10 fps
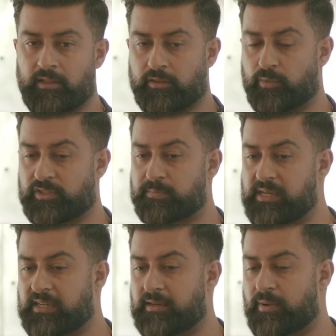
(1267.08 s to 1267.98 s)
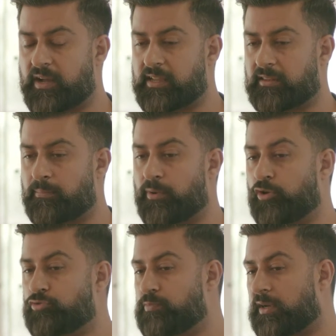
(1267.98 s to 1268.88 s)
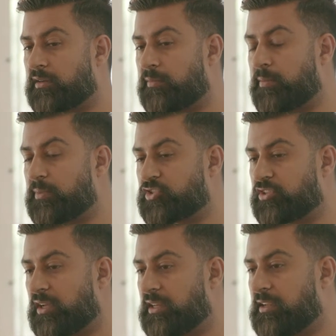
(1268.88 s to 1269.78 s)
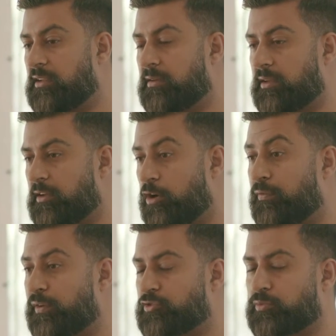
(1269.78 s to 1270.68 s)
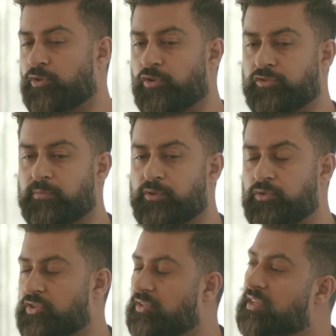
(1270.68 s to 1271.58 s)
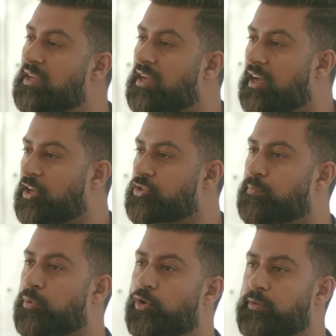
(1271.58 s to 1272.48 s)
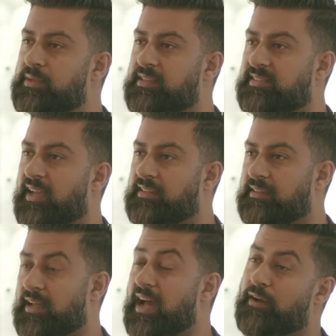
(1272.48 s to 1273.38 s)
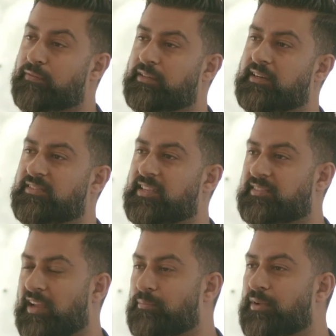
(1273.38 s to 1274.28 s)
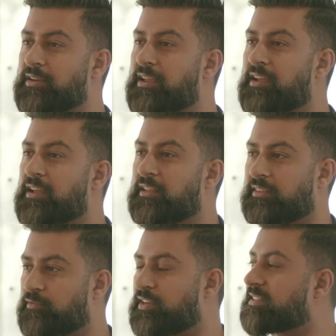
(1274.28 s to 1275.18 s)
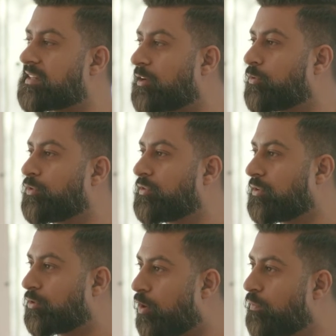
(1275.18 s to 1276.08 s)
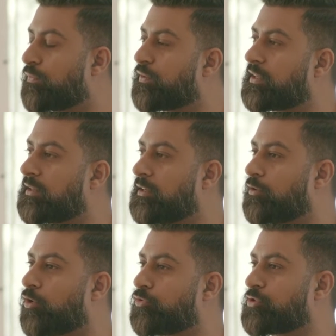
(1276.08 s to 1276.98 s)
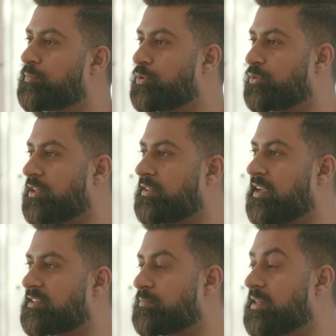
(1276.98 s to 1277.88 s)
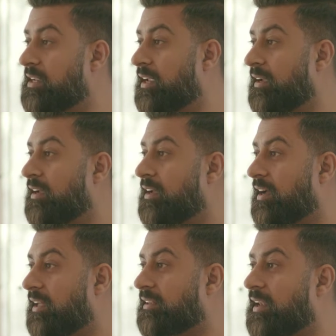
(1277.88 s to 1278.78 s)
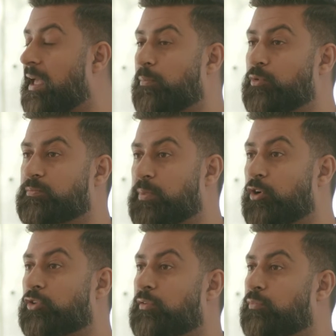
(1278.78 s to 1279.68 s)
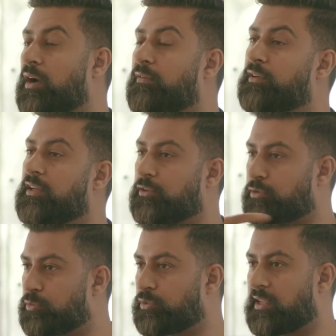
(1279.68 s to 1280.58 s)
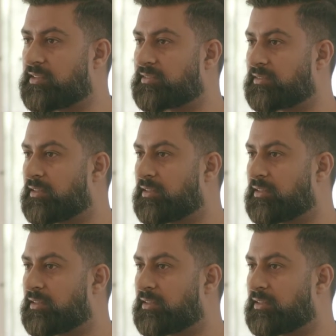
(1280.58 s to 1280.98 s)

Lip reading: they were speaking about it in the boardroom, and I remember Shirley offered some contributions, and she pulled me aside after and says, Kamran, the reason I could confidently contribute today's meeting at the LEP was because of what I've learned through this